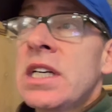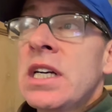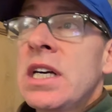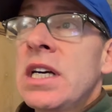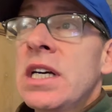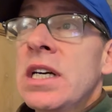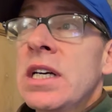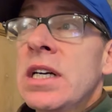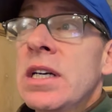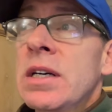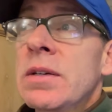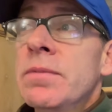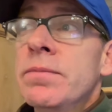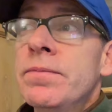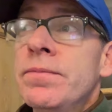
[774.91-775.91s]

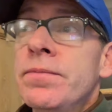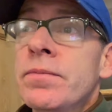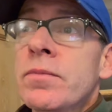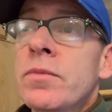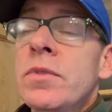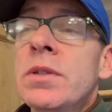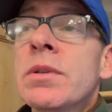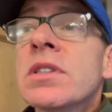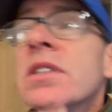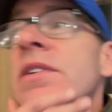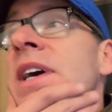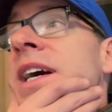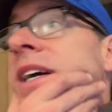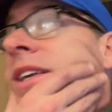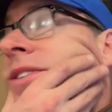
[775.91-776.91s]
We must have
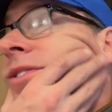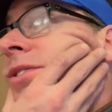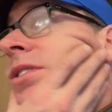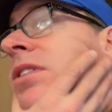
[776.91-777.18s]
had